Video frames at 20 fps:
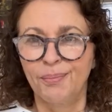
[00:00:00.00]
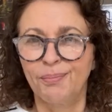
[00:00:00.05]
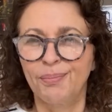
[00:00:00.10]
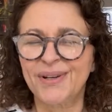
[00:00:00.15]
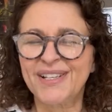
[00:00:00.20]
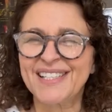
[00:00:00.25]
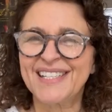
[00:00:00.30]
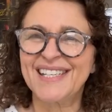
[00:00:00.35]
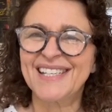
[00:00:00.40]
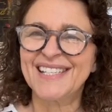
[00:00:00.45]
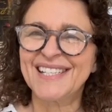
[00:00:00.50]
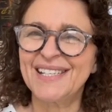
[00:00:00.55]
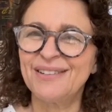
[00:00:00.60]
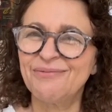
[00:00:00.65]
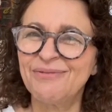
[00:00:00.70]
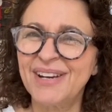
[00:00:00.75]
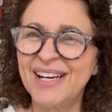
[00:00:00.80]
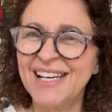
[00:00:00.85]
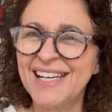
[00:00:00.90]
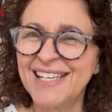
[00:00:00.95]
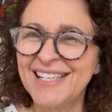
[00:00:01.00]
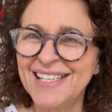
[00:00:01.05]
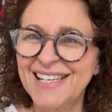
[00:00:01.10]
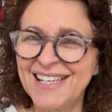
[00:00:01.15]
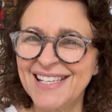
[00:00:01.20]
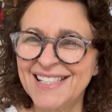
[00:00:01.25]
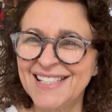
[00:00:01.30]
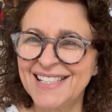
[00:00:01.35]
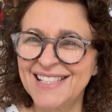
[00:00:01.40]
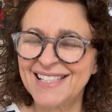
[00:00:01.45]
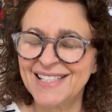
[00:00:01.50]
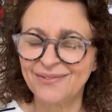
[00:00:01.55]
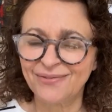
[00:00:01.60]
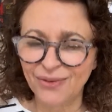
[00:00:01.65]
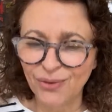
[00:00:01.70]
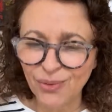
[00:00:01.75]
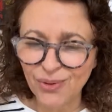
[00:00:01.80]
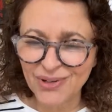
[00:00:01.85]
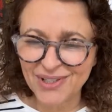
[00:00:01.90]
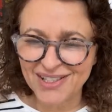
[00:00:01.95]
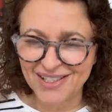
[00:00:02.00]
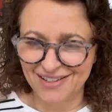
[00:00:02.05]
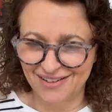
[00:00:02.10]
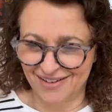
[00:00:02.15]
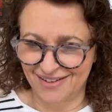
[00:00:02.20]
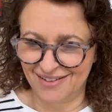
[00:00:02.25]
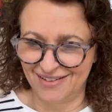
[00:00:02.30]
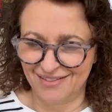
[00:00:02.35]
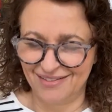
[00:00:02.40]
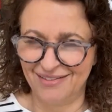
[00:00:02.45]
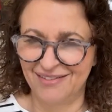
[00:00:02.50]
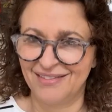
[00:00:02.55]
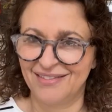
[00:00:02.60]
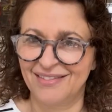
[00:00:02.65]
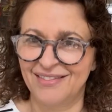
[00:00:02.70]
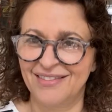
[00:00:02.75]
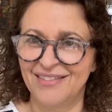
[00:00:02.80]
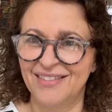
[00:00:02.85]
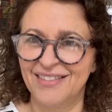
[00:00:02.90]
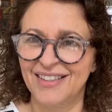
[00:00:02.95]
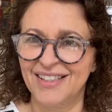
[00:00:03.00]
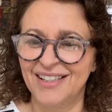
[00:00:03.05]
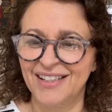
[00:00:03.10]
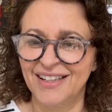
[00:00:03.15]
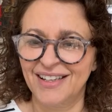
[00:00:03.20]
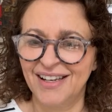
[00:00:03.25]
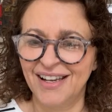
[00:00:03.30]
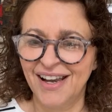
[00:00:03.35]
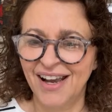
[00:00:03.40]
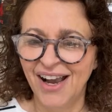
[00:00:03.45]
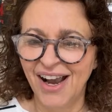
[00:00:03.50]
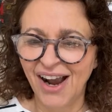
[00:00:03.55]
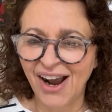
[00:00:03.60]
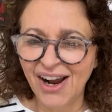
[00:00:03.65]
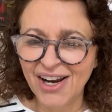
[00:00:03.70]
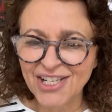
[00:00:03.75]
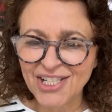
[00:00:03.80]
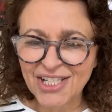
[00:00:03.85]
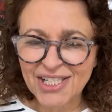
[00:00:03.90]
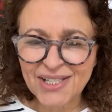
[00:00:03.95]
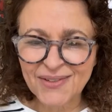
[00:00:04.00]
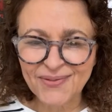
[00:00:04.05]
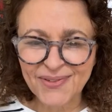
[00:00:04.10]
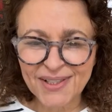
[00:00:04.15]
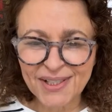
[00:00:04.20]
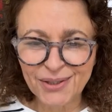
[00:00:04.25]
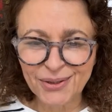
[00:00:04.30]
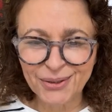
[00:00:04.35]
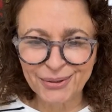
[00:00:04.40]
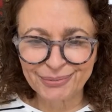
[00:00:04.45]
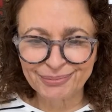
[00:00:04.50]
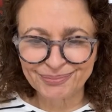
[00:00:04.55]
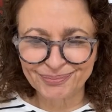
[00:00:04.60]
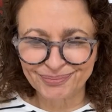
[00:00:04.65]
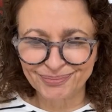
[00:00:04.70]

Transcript: But did he really need to divorce her? I just feel